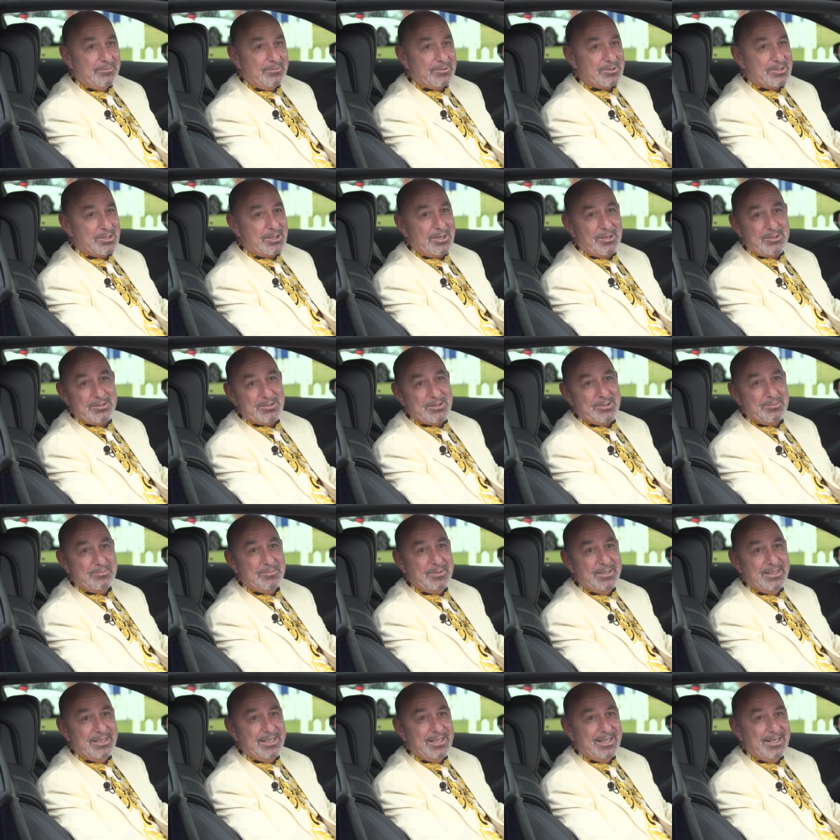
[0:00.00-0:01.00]
it wasn't costing
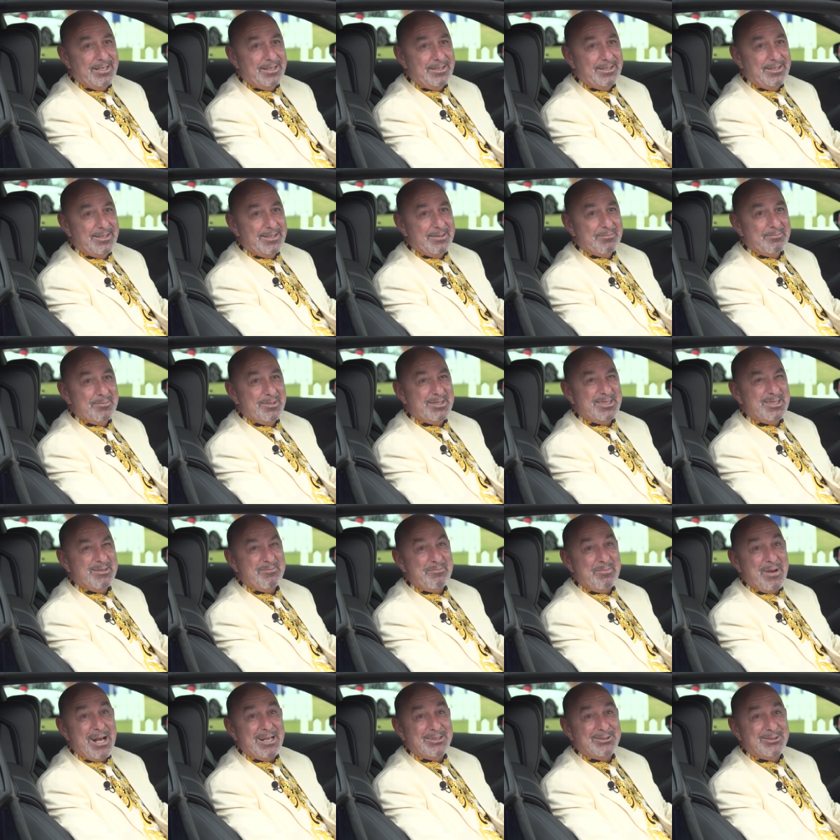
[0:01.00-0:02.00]
me uh, much
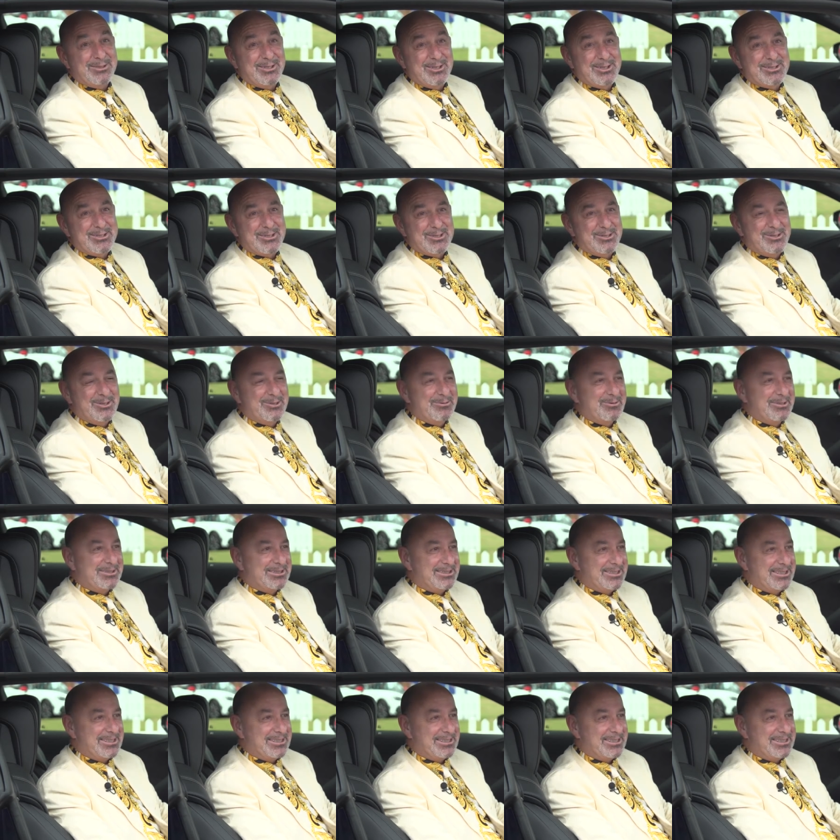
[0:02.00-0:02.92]
in petrol at all which